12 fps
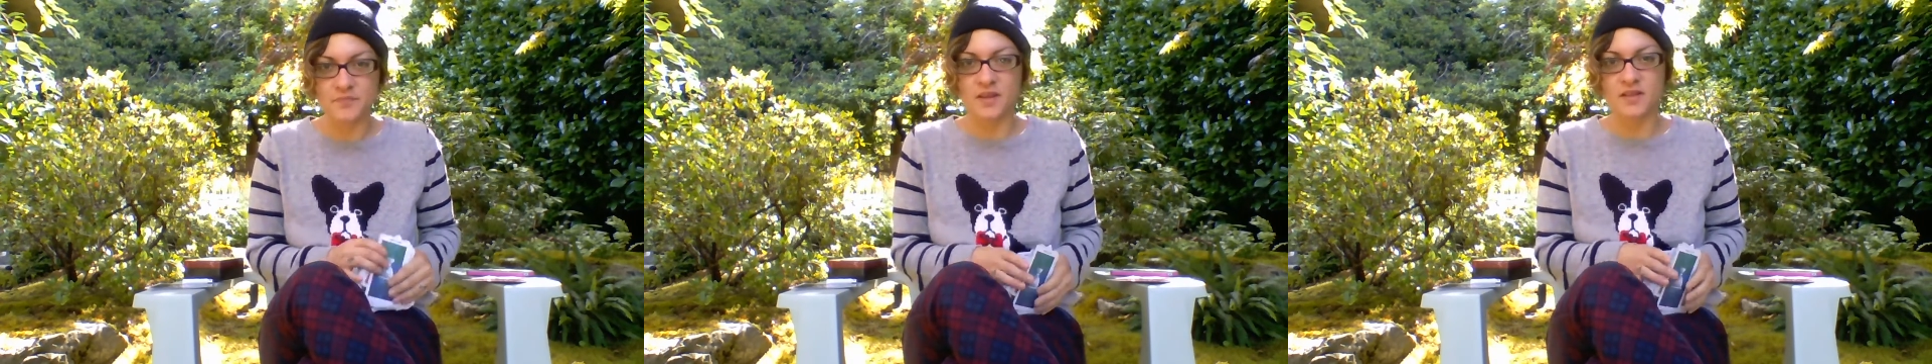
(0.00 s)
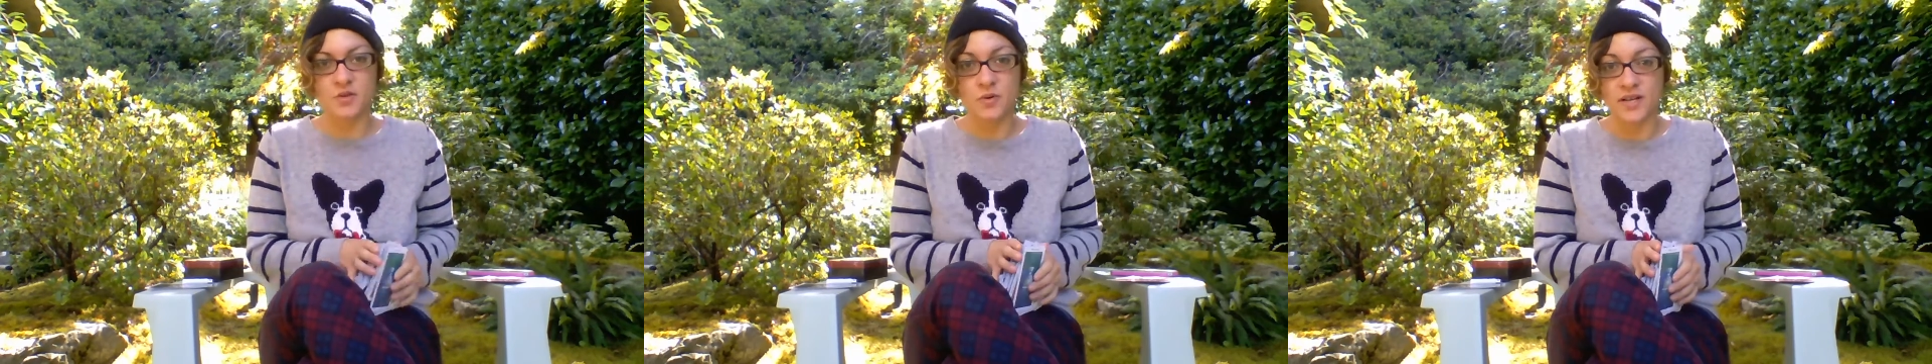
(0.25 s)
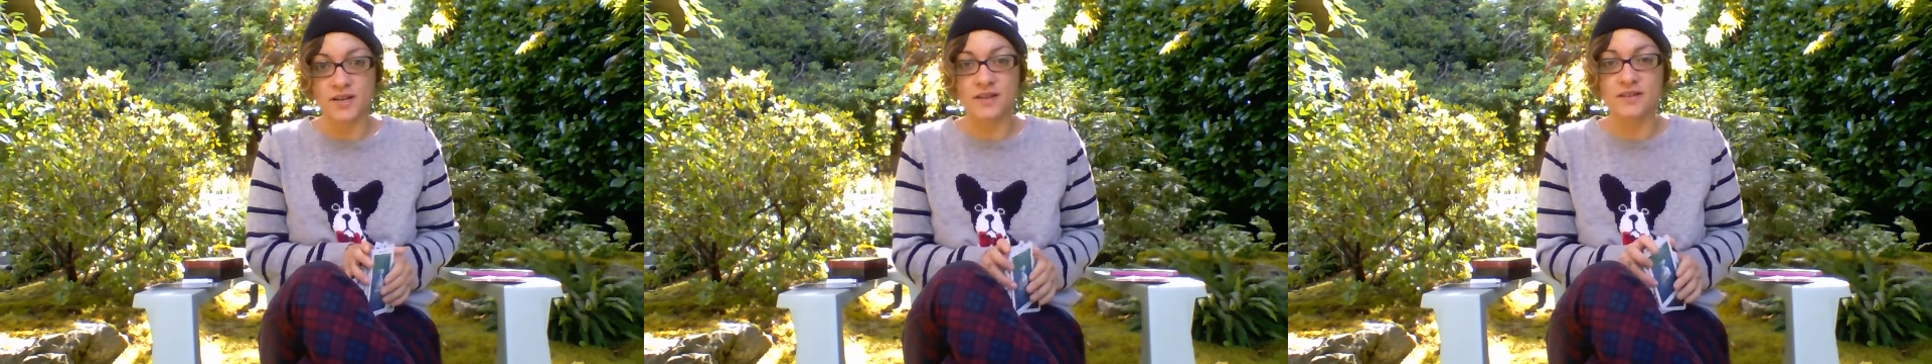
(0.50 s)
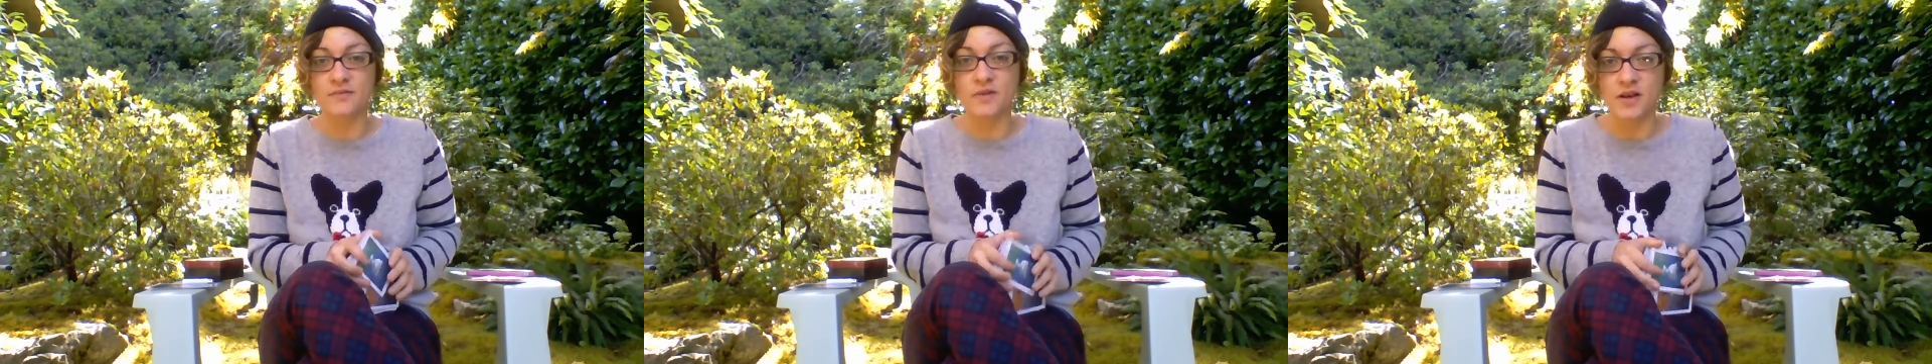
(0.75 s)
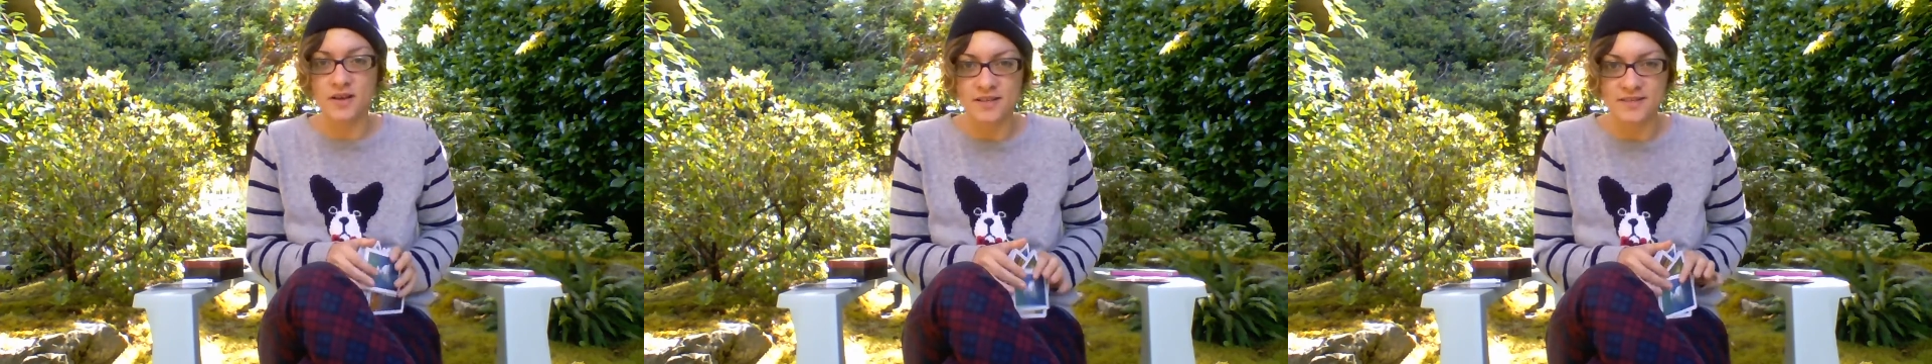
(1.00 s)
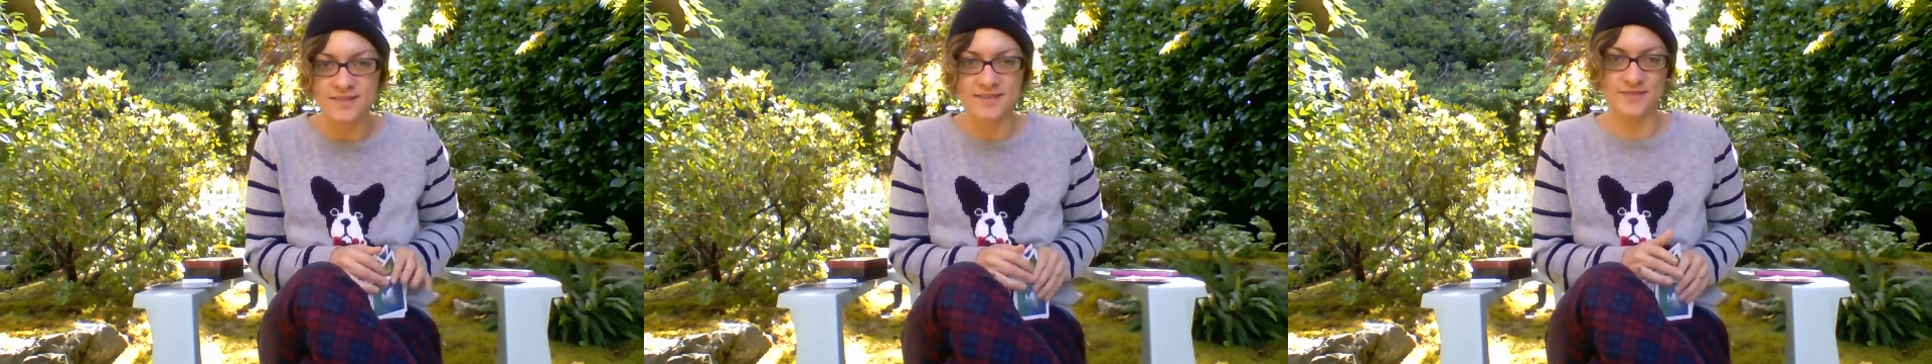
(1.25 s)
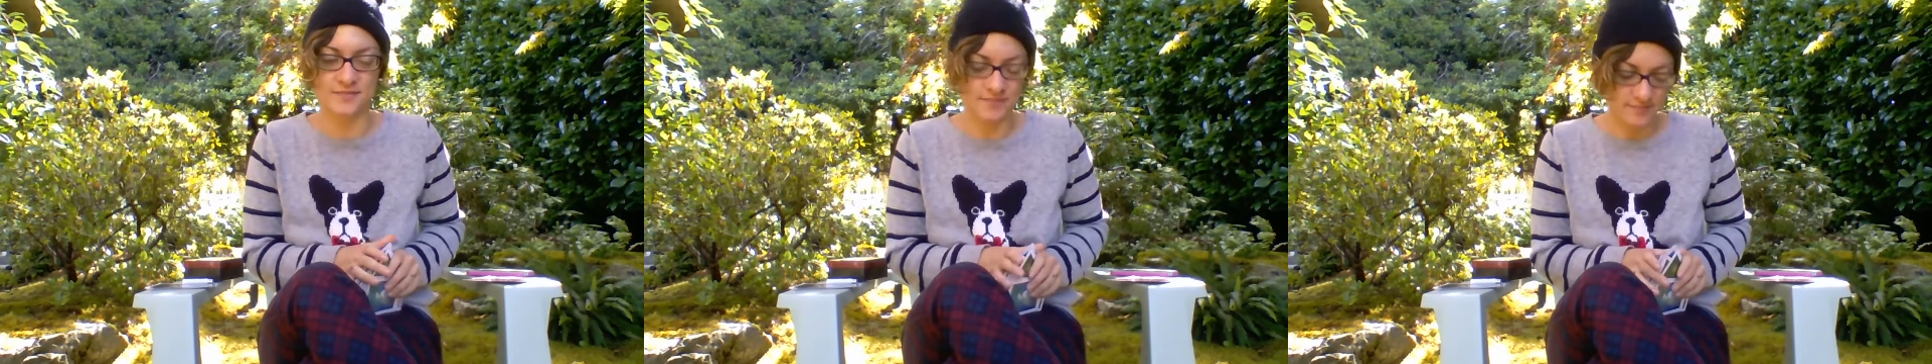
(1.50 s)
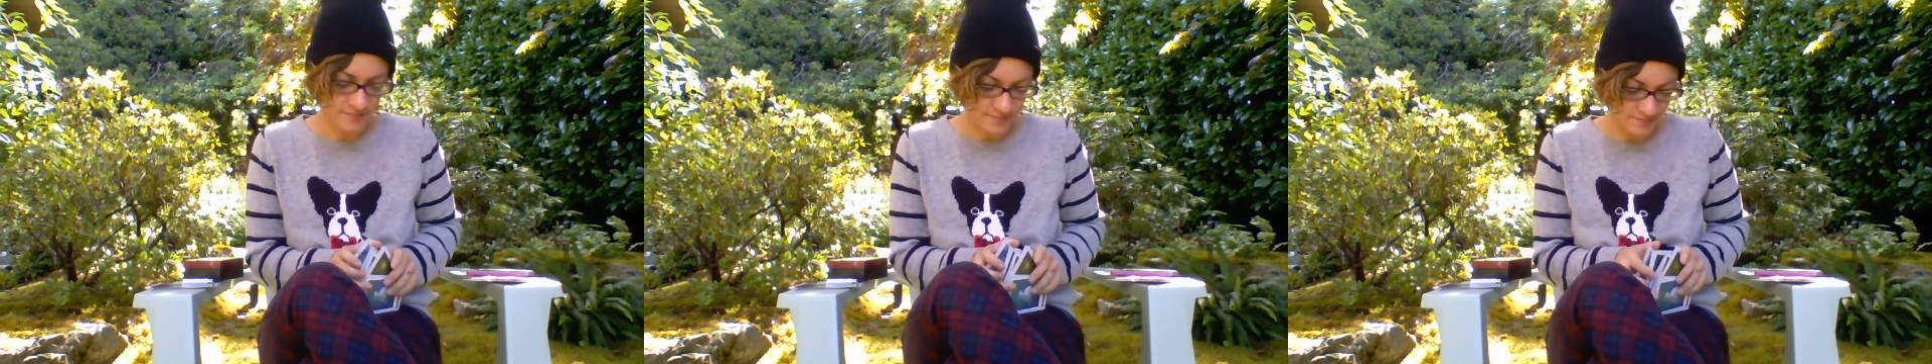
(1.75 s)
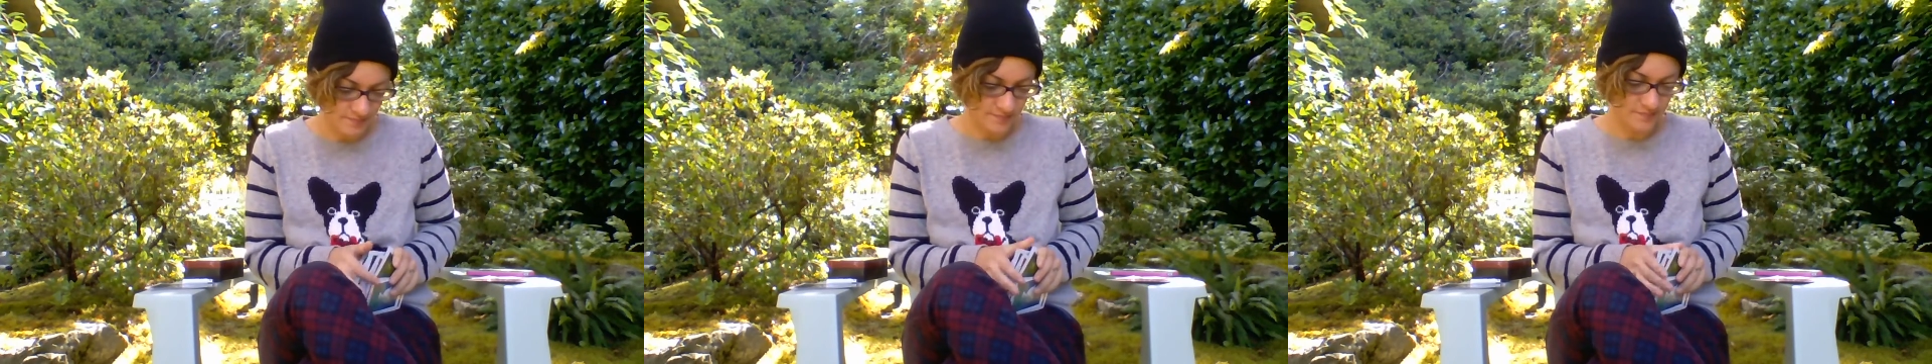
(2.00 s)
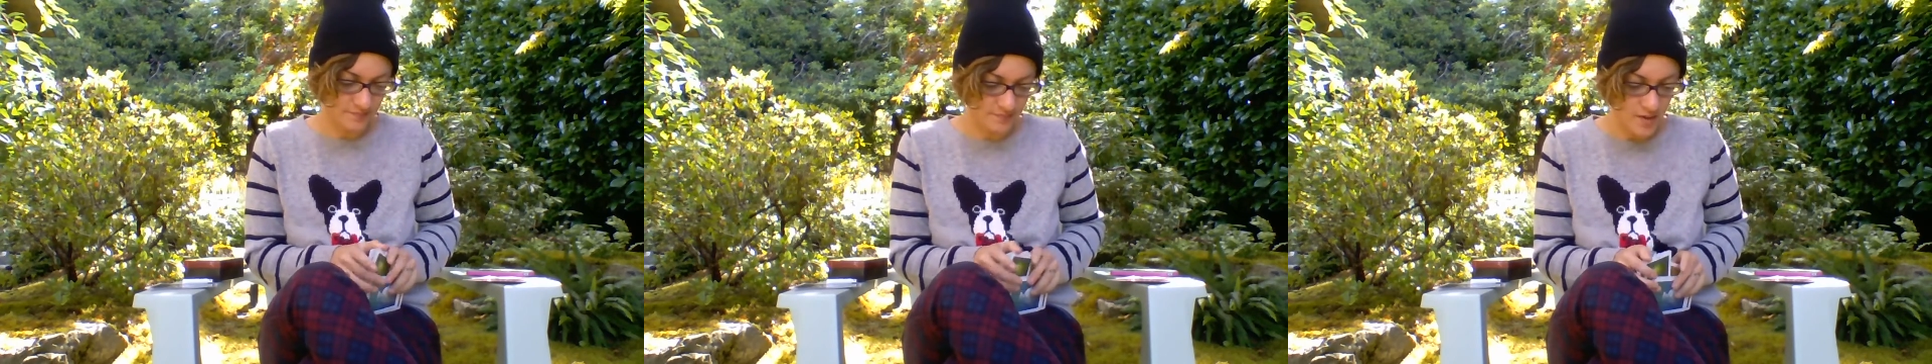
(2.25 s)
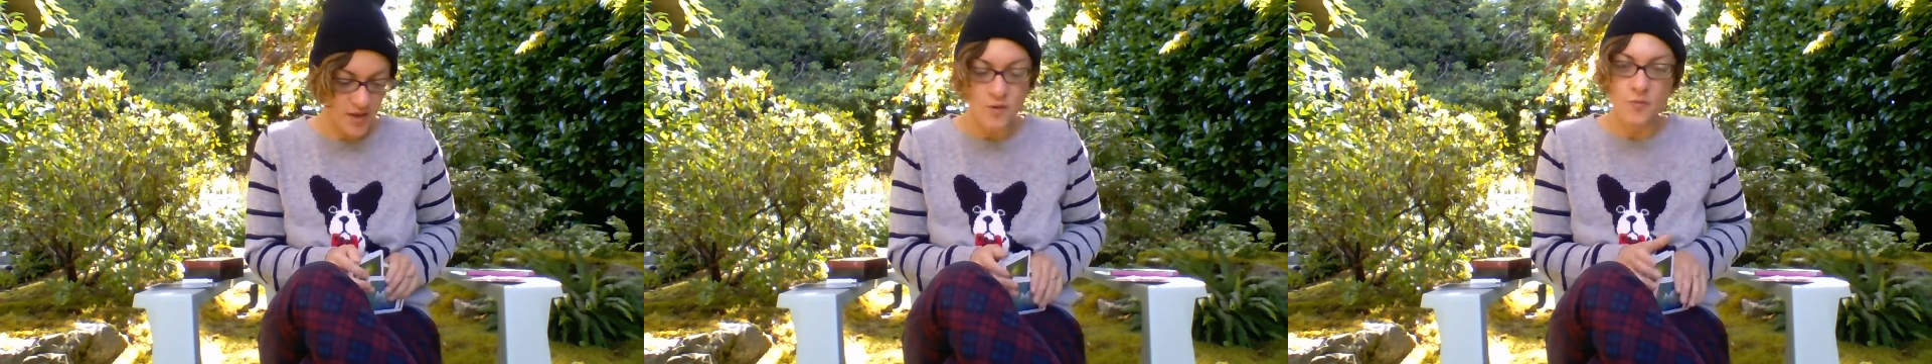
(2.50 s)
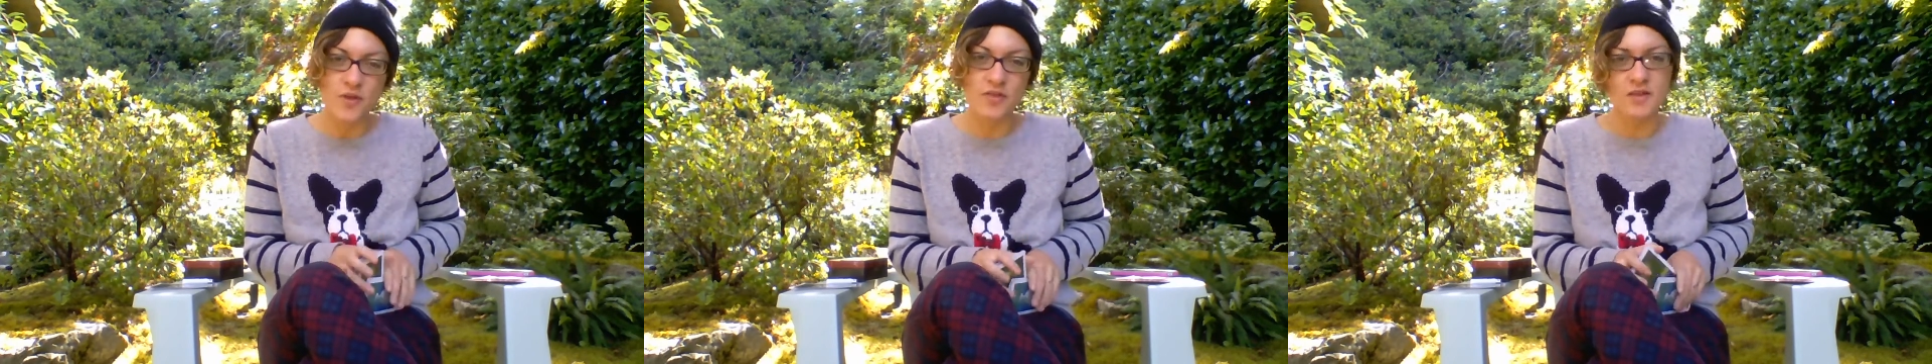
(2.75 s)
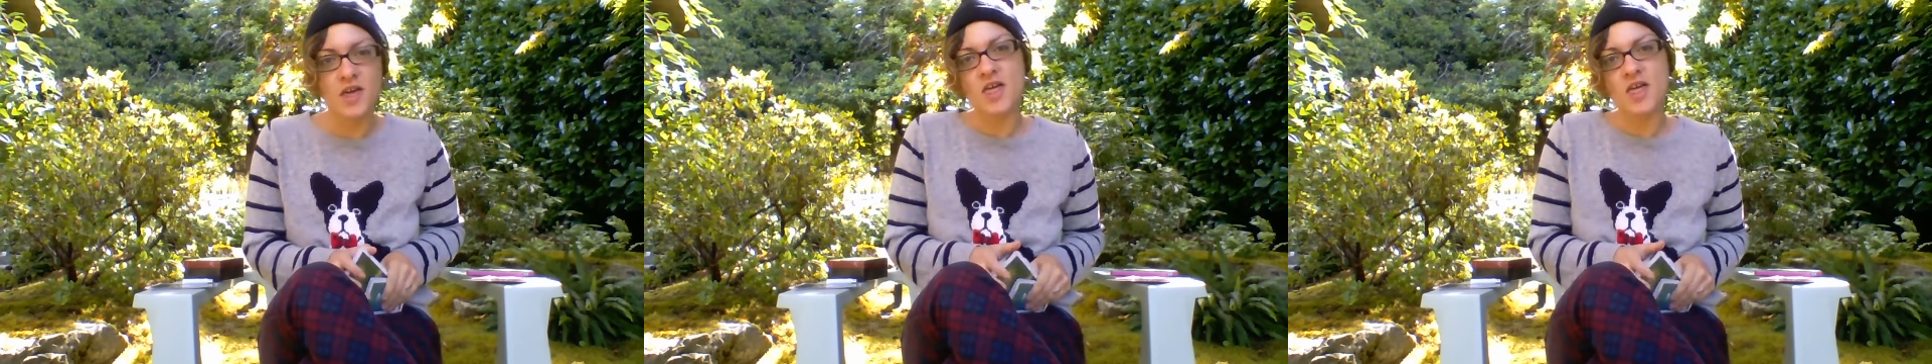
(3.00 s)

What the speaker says: the 29th of August with